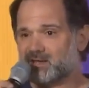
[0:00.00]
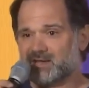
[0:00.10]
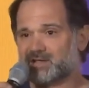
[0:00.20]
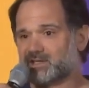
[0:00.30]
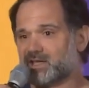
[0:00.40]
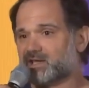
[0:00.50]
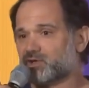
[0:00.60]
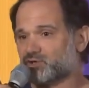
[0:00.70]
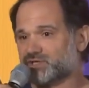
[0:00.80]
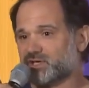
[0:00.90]
not getting
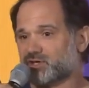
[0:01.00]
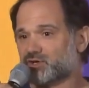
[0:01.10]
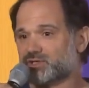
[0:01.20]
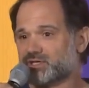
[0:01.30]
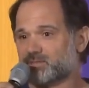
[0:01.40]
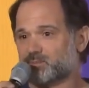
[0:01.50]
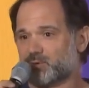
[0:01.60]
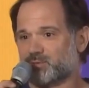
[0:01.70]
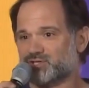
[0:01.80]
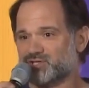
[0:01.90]
your security and
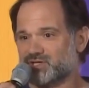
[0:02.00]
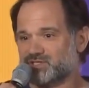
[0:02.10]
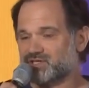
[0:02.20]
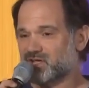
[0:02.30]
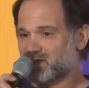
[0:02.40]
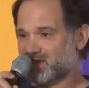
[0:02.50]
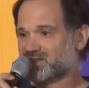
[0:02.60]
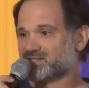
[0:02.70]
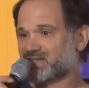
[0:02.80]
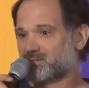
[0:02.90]
permissions
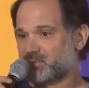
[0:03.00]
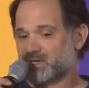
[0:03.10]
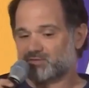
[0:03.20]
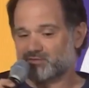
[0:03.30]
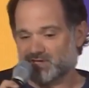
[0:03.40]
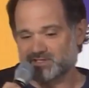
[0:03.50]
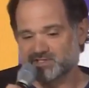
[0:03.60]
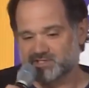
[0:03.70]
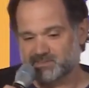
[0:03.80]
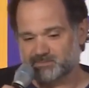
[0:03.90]
is a big risk.